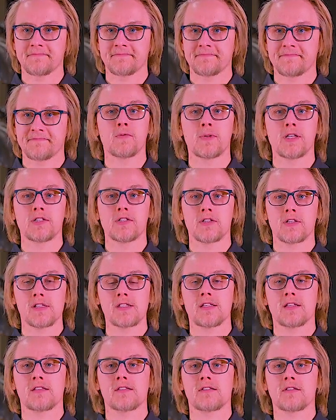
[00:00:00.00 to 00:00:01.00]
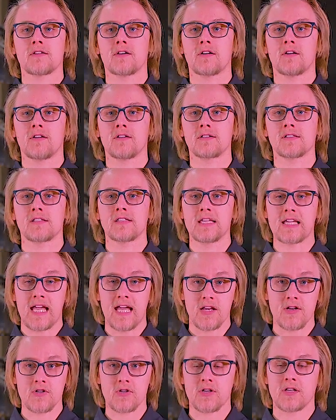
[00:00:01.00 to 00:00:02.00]
We just installed the
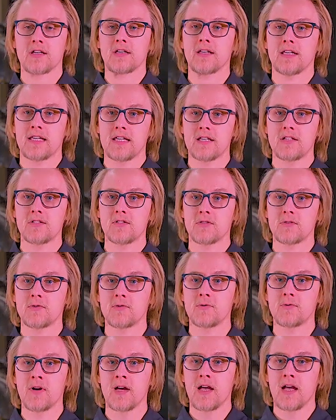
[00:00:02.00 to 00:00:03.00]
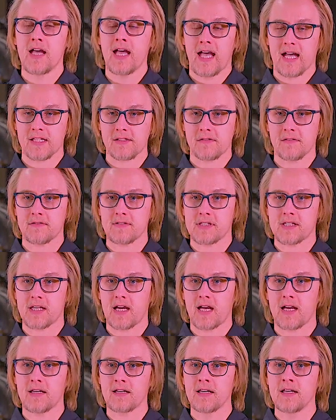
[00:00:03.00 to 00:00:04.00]
engine into
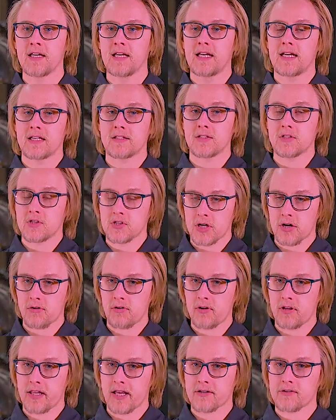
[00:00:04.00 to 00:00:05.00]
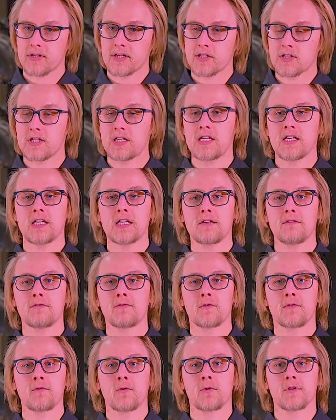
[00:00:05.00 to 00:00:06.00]
X-59. It's a General Electric GE
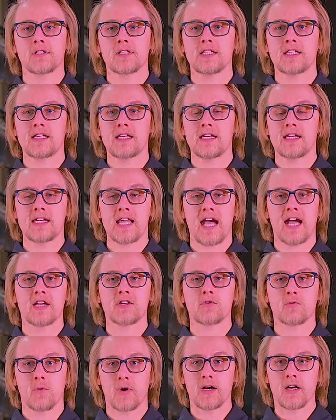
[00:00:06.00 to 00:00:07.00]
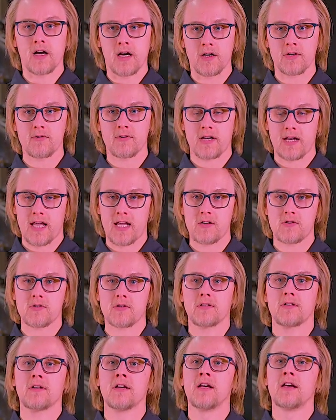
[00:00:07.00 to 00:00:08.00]
414-100
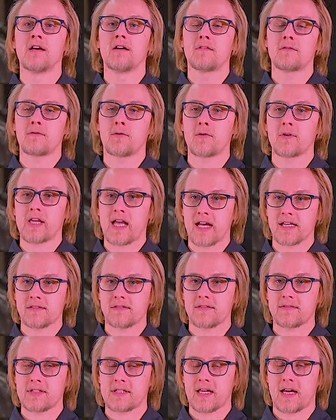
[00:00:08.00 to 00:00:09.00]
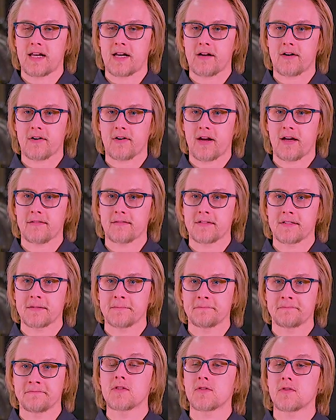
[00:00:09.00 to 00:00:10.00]
engine for the X-59 aircraft.
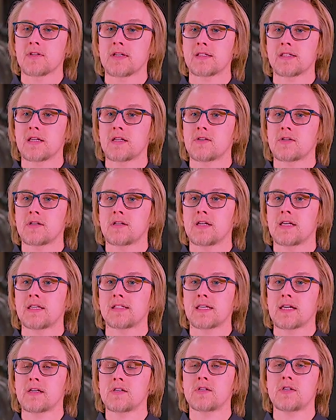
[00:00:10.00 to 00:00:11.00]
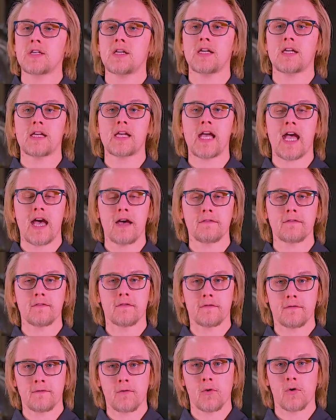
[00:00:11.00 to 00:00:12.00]
So this engine is a GE
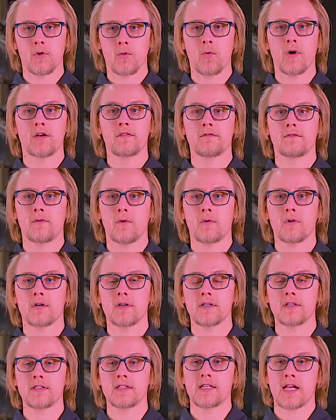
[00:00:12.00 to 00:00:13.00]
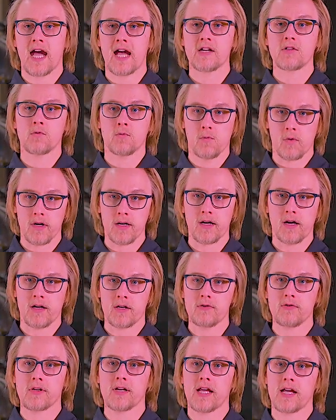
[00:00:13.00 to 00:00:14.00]

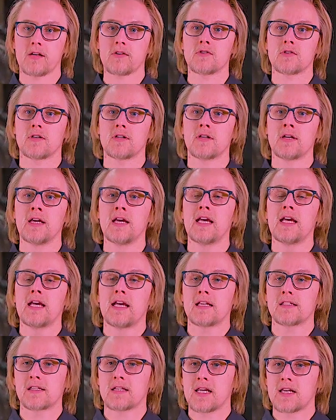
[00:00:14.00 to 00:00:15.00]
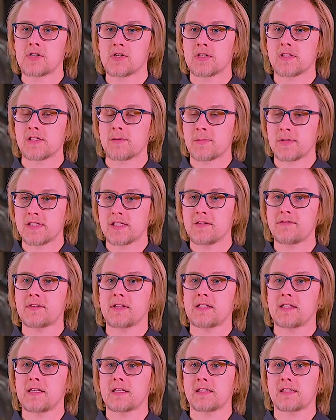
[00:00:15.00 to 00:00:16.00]
F414-100 engine. It's an engine
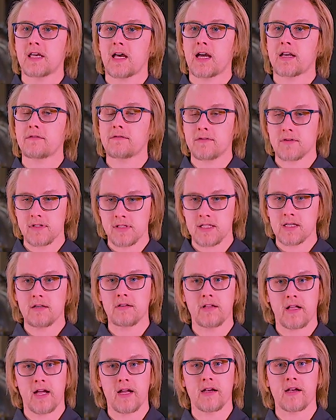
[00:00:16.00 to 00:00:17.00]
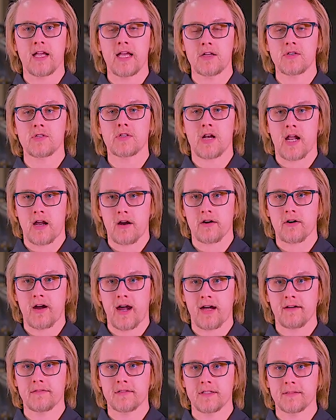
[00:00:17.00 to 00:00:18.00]
specifically designed for single-engine
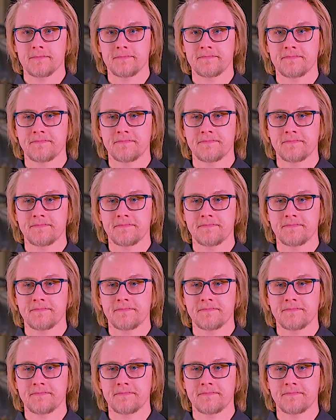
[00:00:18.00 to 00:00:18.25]
aircraft.